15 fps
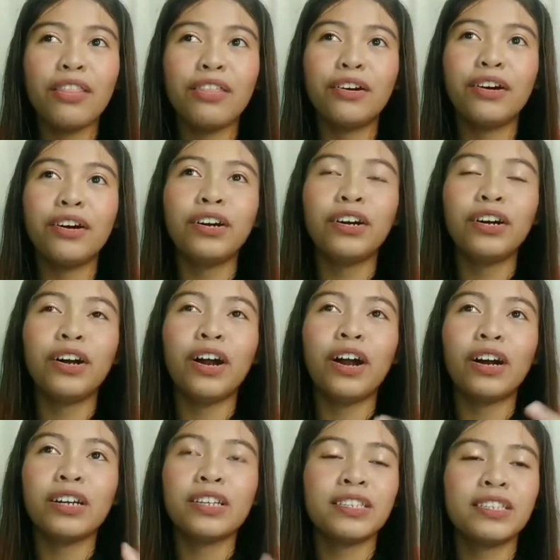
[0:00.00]
there
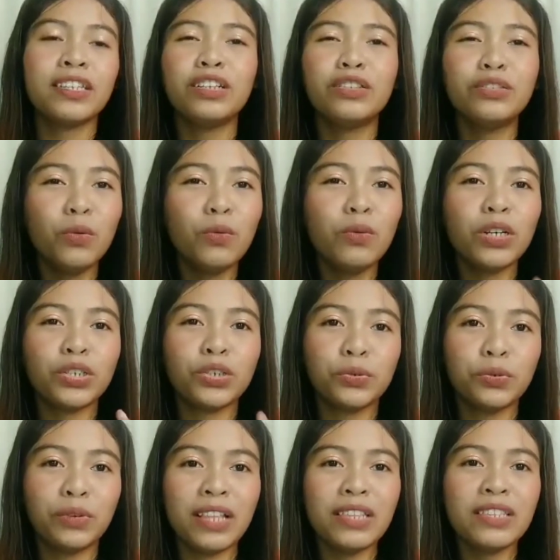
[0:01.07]
are still no
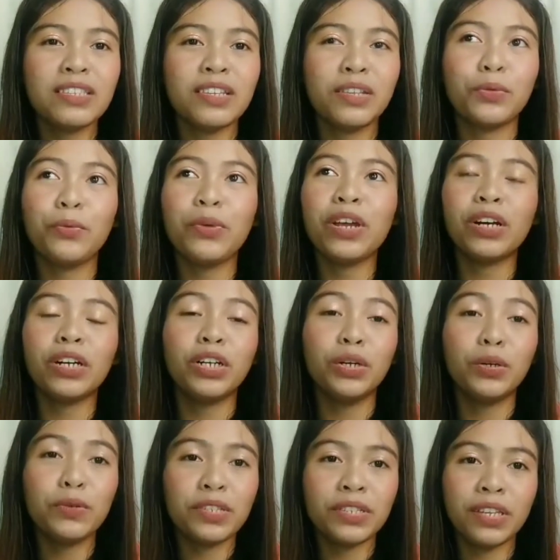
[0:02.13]
assurance that we are
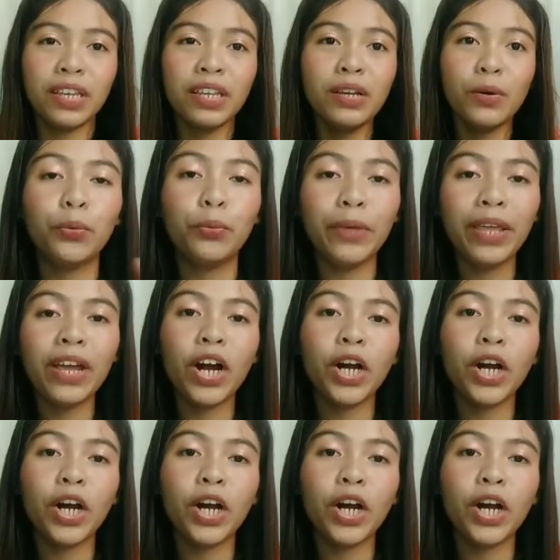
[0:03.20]
using or we